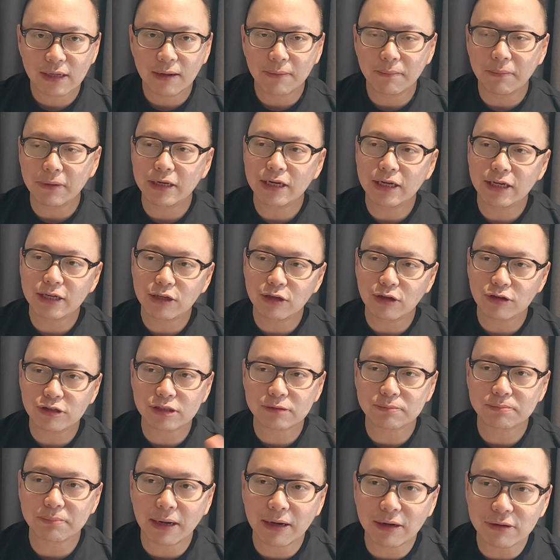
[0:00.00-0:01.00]
meaning your
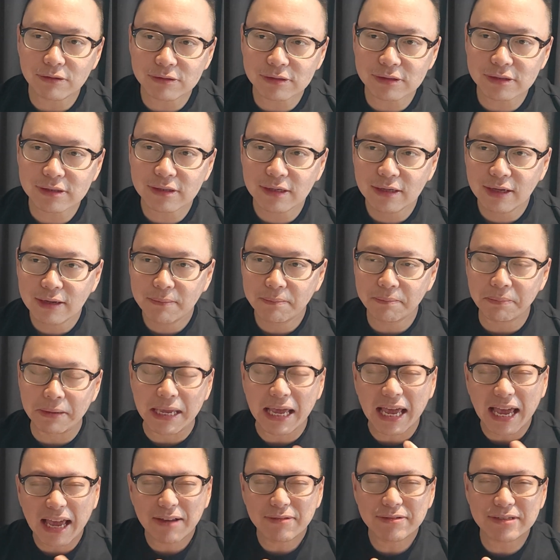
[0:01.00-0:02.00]
spouse
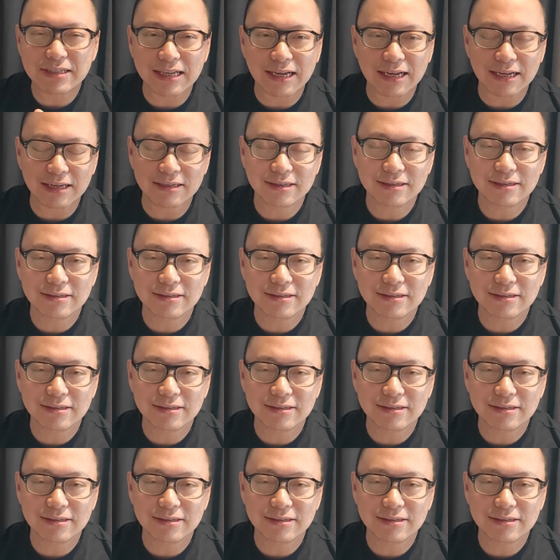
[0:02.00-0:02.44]
behaves like